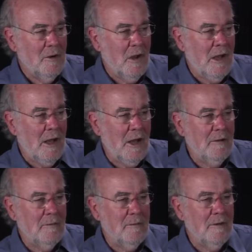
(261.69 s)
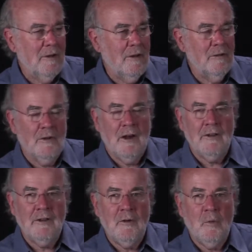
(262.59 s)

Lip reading: It's, I think,